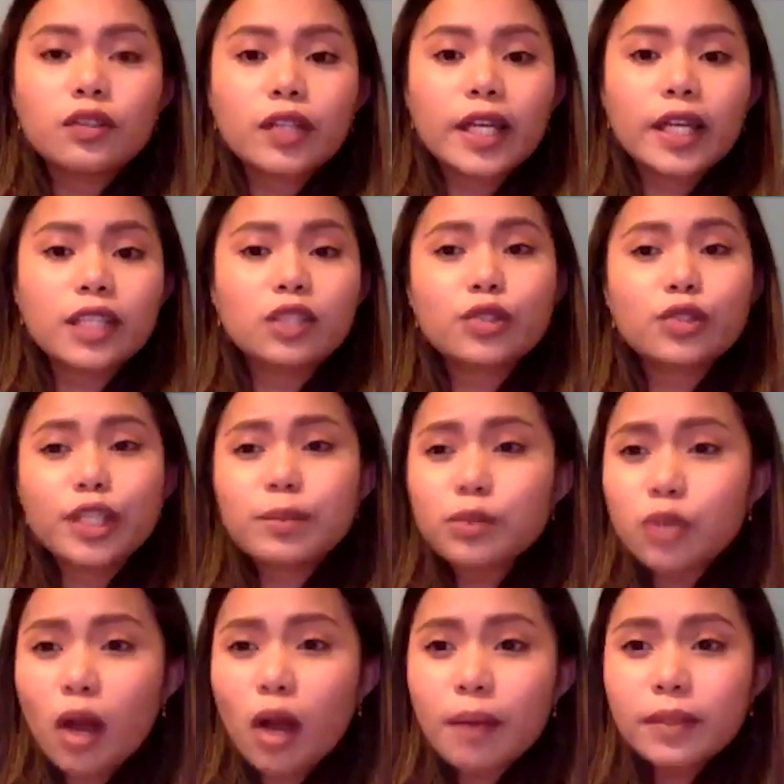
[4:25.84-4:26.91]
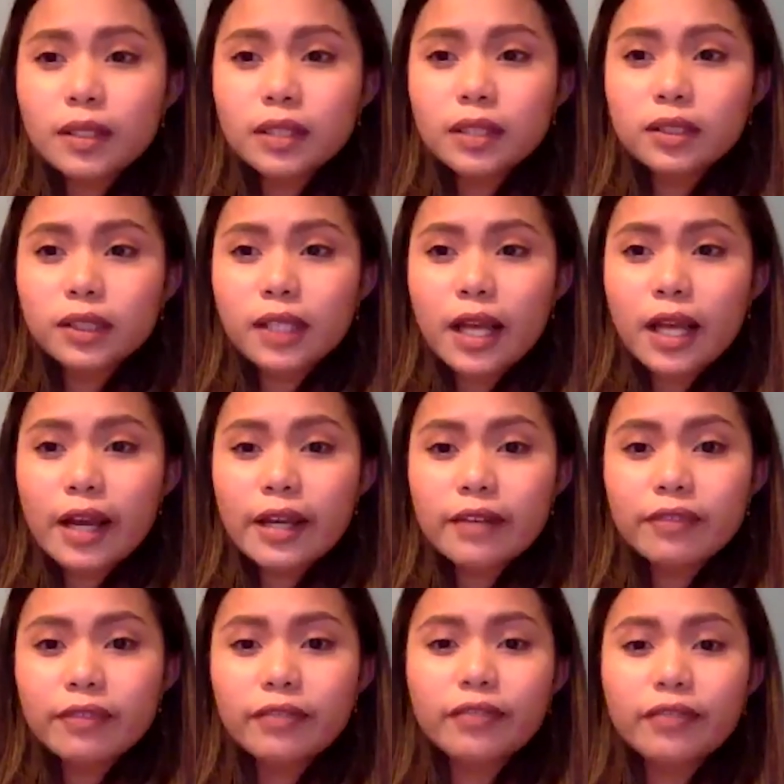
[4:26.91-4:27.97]
extreme trauma in their
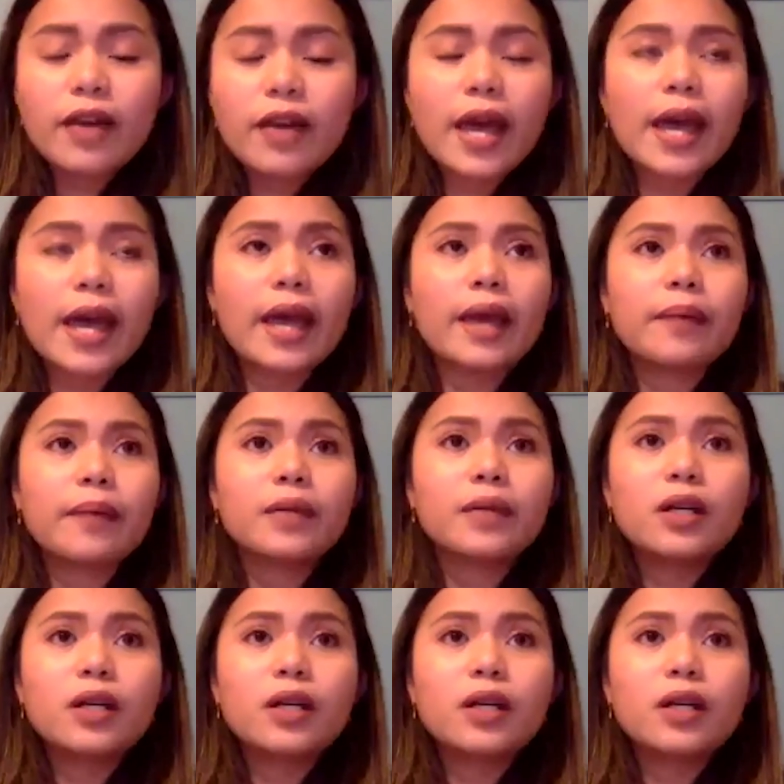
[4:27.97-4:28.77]
life, a